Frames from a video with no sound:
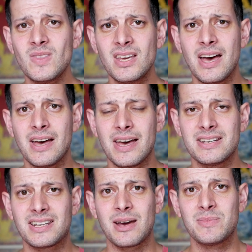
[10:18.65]
uh,
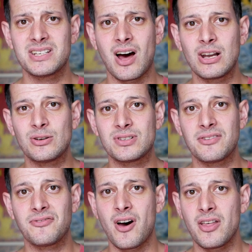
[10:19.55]
and can be diluted
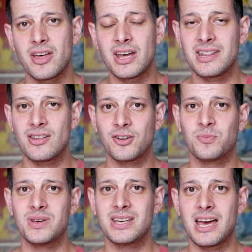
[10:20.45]
further and thus
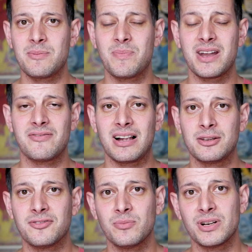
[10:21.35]
be a better
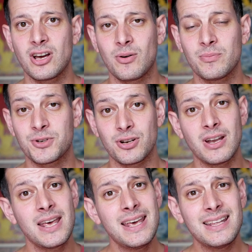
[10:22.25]
value for money option,
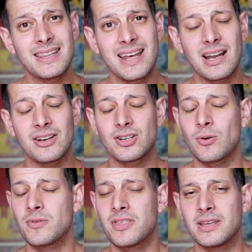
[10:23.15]
then I
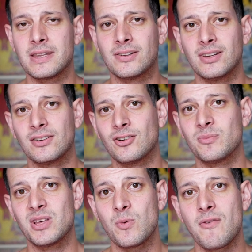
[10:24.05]
don't think this is going to
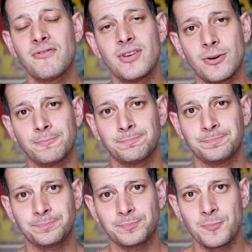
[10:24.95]
be the one for you.
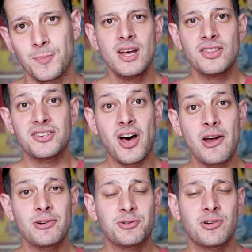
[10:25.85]
The
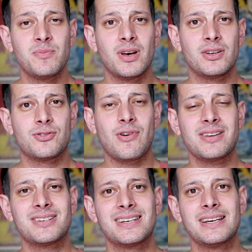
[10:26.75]
tire and trim
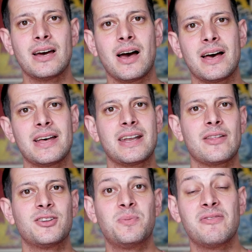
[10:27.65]
dressing, uh, now
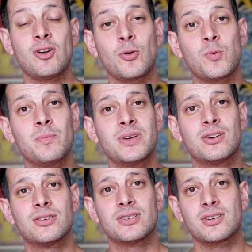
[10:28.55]
there's a bit of an odd one
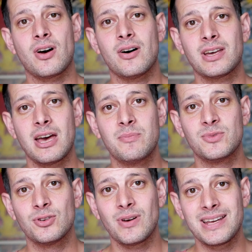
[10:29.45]
because Carchem
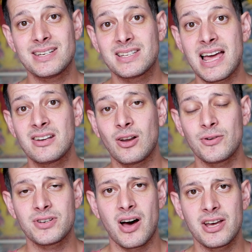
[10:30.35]
do a
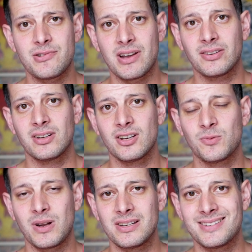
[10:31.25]
standalone tire dressing
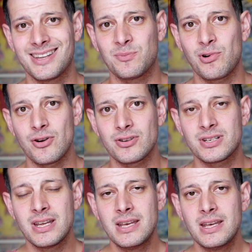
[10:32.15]
as well as this product.